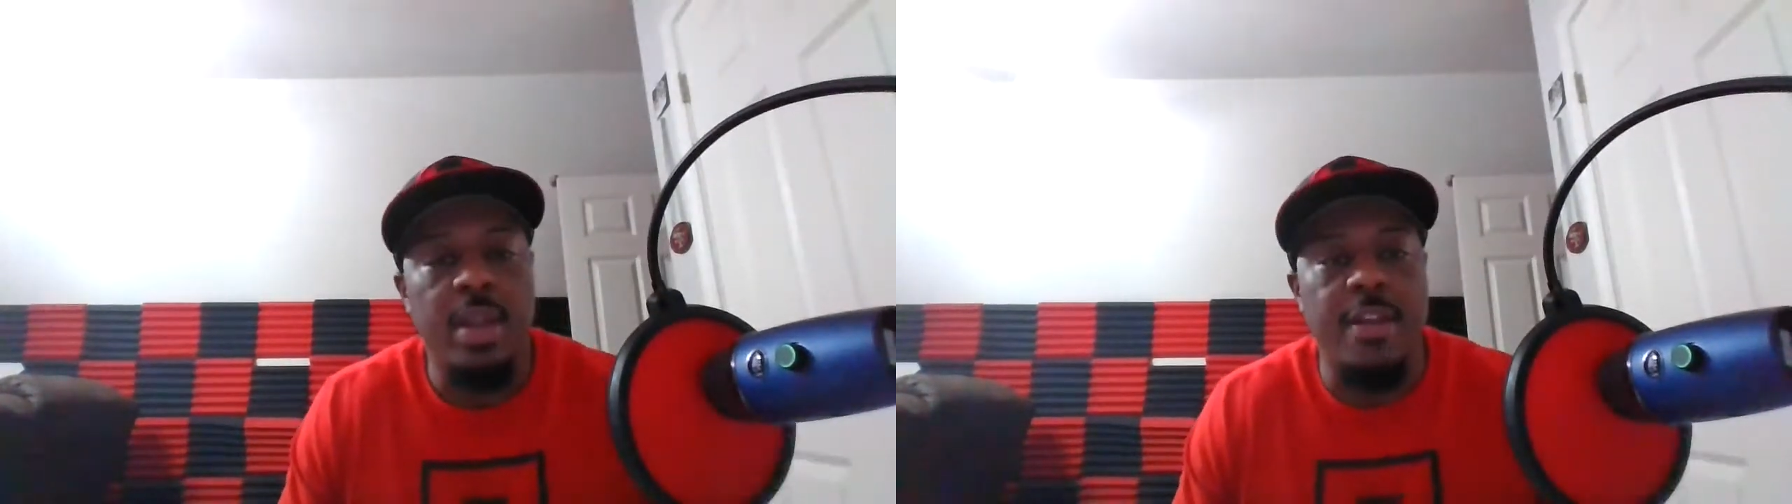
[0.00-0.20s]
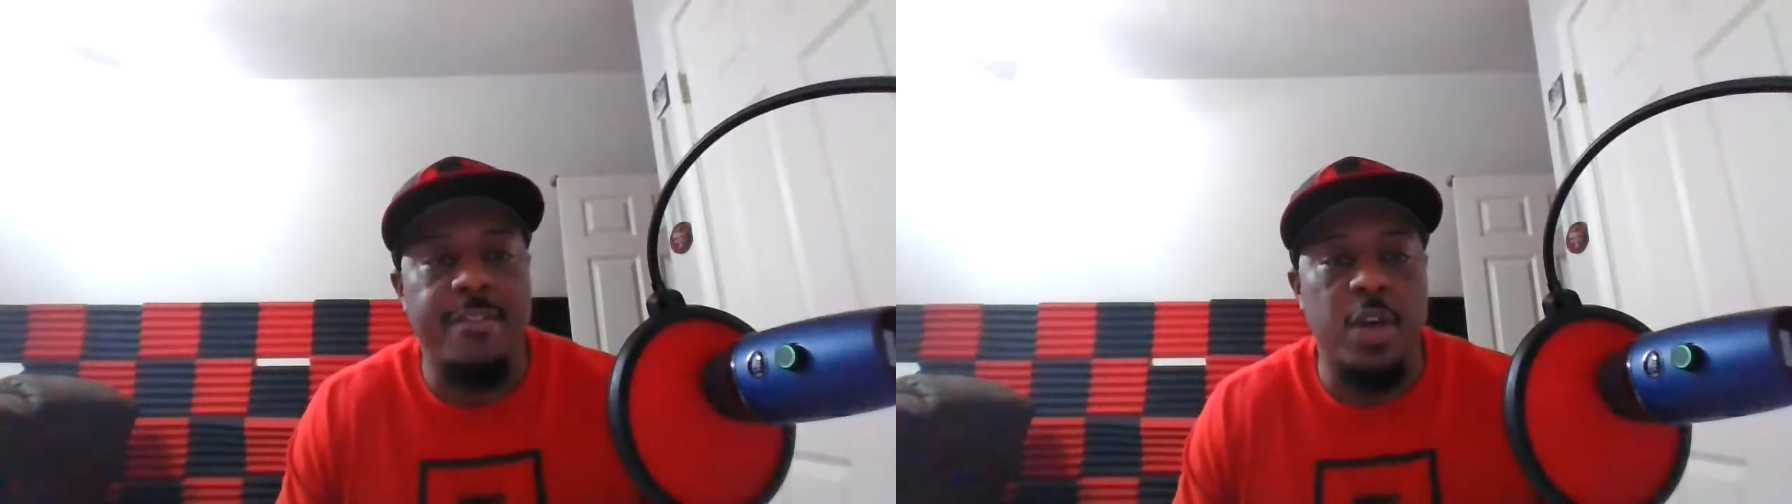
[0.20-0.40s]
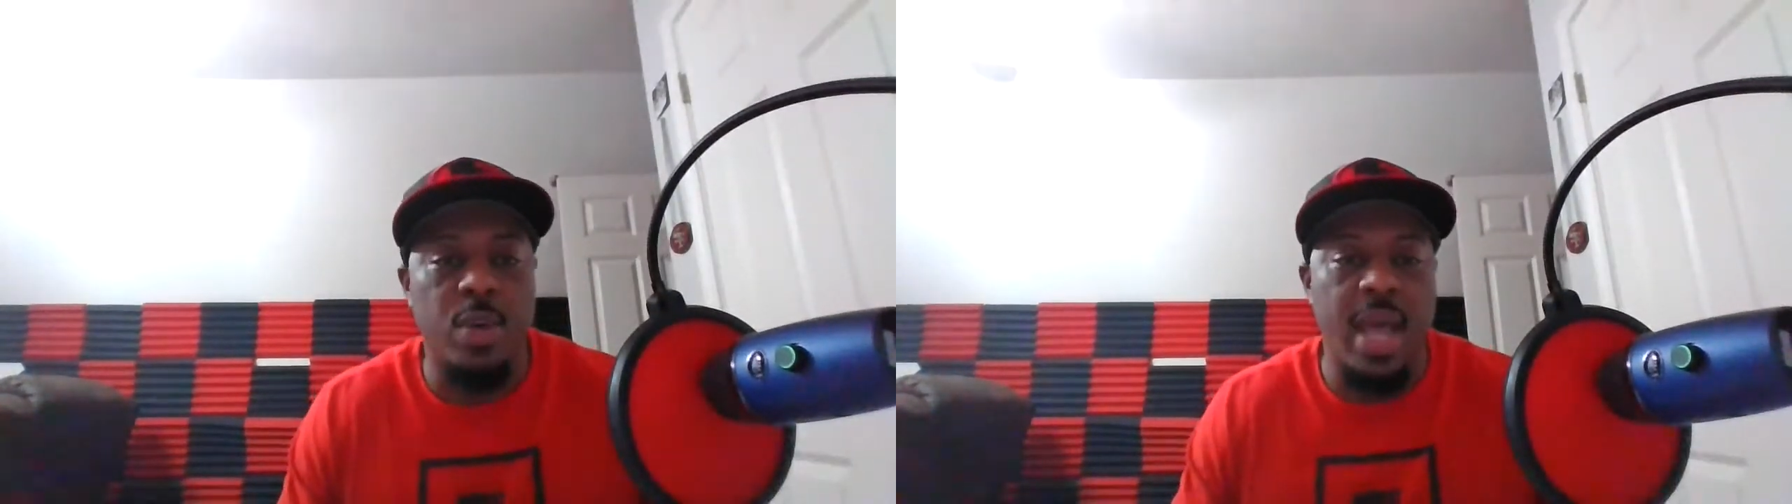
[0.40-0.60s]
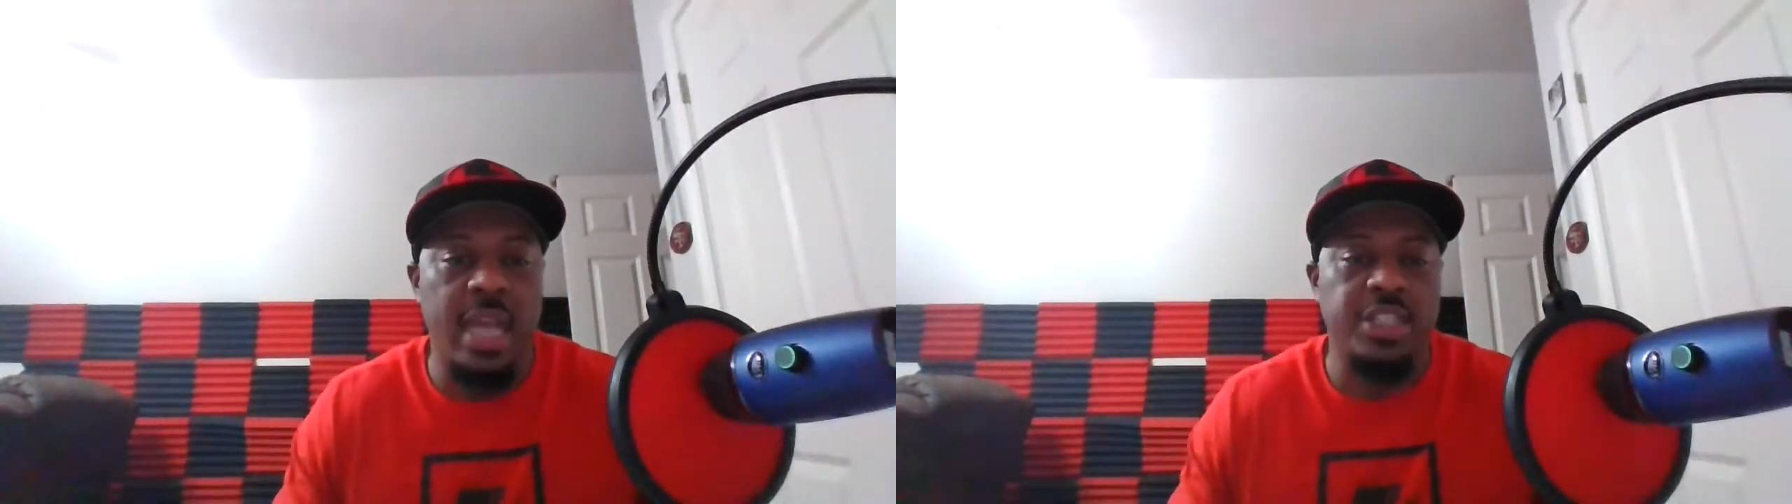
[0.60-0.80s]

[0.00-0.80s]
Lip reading: The 49